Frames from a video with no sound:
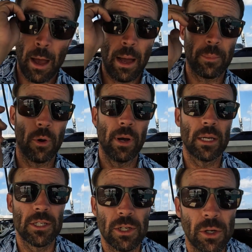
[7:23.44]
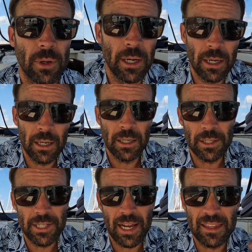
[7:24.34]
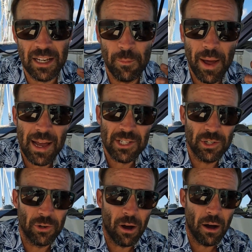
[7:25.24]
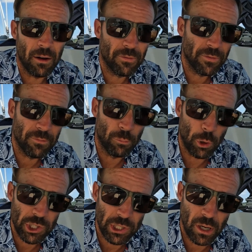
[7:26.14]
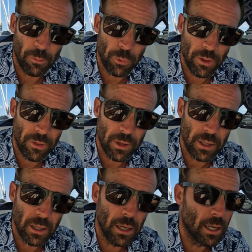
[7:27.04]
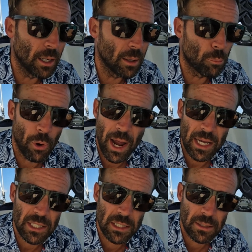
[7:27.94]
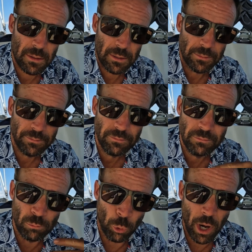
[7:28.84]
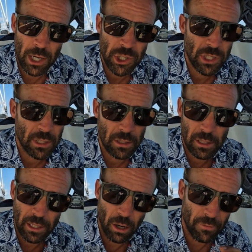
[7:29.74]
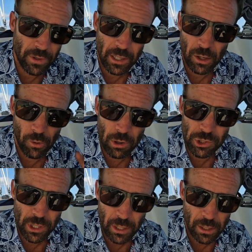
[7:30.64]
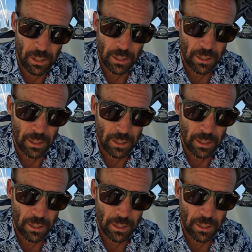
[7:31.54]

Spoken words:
I'm going to take the capacitor off, brush it up with the brass brush, clean off any corrosion, and